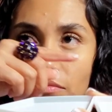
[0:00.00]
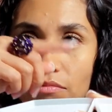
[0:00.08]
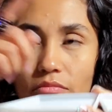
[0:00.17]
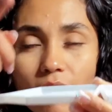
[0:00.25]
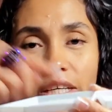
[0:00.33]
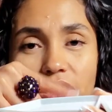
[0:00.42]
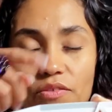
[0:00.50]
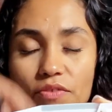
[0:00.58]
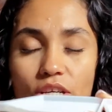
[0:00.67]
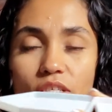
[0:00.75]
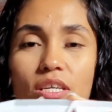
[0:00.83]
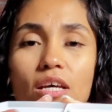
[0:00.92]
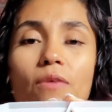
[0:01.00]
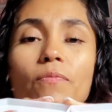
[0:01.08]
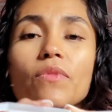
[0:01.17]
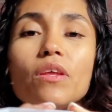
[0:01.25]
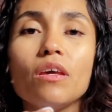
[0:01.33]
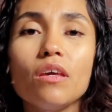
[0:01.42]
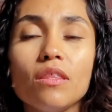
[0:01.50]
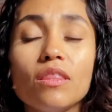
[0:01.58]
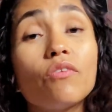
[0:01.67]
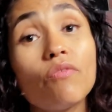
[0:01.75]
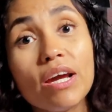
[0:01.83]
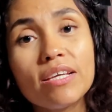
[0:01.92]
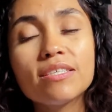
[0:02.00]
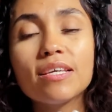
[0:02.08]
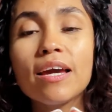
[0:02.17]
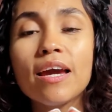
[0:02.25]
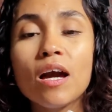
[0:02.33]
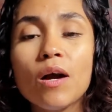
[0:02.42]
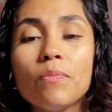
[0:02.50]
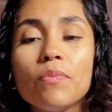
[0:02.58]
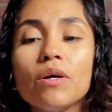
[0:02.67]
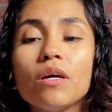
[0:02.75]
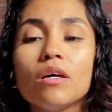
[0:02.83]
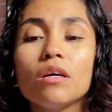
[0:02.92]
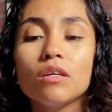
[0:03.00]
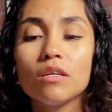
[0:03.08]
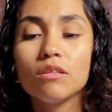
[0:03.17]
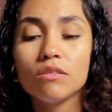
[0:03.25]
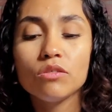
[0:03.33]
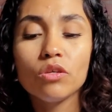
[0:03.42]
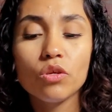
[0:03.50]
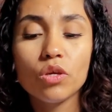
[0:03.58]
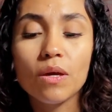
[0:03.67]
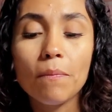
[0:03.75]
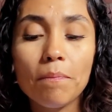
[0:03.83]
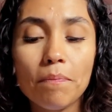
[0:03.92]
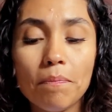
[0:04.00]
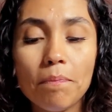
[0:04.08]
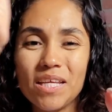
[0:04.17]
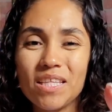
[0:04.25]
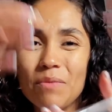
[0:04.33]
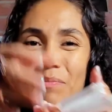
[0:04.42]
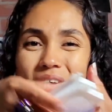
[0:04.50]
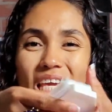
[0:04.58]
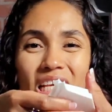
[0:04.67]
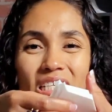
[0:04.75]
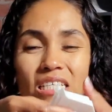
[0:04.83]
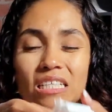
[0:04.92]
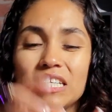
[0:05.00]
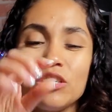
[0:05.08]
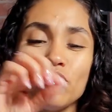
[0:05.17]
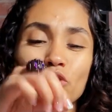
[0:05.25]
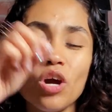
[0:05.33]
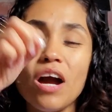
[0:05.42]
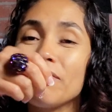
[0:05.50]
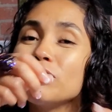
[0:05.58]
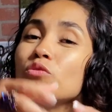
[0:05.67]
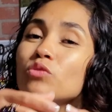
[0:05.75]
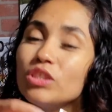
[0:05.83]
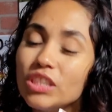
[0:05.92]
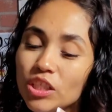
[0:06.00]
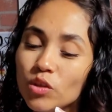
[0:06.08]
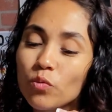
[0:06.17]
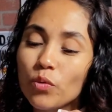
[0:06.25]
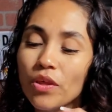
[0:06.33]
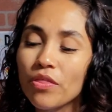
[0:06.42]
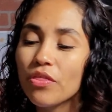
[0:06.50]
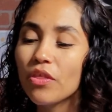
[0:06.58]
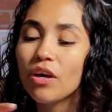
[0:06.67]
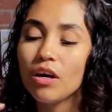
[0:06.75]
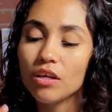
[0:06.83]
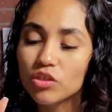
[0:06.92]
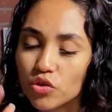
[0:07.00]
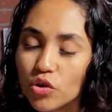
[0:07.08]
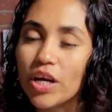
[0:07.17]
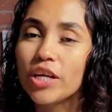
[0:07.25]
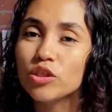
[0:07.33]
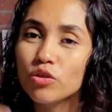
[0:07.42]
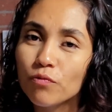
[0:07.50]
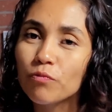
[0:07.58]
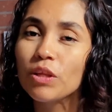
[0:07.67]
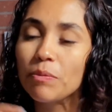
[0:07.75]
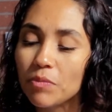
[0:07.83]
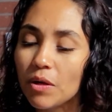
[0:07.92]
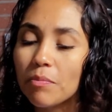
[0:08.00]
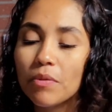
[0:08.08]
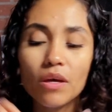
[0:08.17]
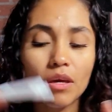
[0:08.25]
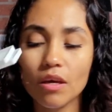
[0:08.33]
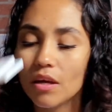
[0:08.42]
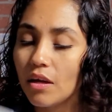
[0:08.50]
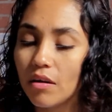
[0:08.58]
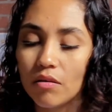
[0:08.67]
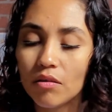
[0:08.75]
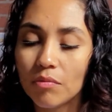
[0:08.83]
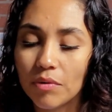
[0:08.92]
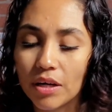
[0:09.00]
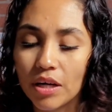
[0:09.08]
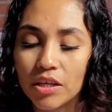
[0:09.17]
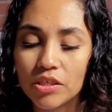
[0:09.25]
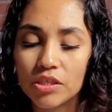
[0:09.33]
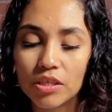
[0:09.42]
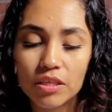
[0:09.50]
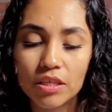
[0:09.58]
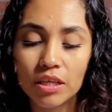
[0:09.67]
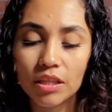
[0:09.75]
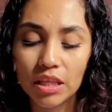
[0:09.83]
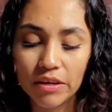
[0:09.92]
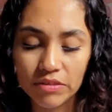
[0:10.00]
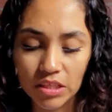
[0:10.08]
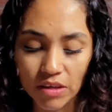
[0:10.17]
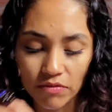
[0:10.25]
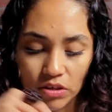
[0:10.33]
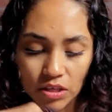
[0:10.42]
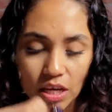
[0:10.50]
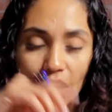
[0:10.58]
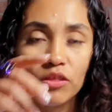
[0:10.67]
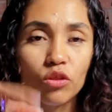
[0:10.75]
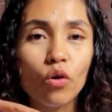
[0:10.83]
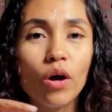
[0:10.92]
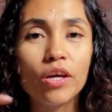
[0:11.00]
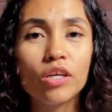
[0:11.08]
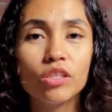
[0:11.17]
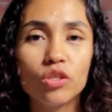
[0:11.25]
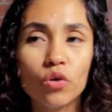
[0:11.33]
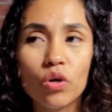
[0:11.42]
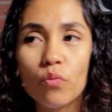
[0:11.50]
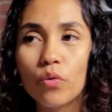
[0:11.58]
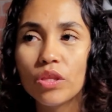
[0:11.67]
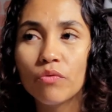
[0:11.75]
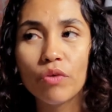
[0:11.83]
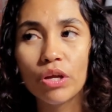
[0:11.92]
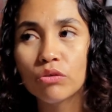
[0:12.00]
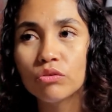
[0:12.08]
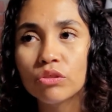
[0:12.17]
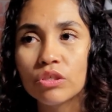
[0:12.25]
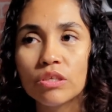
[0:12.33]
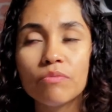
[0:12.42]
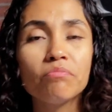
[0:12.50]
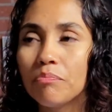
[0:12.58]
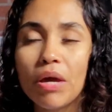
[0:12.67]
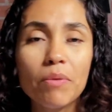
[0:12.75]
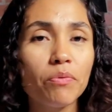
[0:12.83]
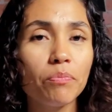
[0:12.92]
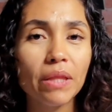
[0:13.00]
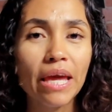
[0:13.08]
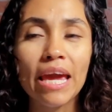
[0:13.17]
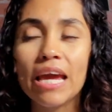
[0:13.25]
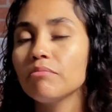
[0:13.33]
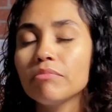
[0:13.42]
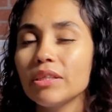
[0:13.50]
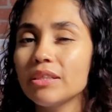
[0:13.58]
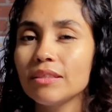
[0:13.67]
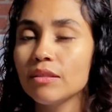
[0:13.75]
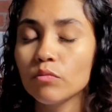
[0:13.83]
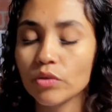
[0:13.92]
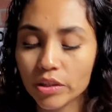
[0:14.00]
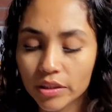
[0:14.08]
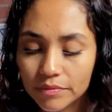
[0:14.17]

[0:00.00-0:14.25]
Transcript: vice versa, the right side up, so you can pick them easily. You don't have to deal with trying to flip them, and oh my gosh, yeah, lifesaver. I thought I could do it with a regular paper plate, but it didn't work.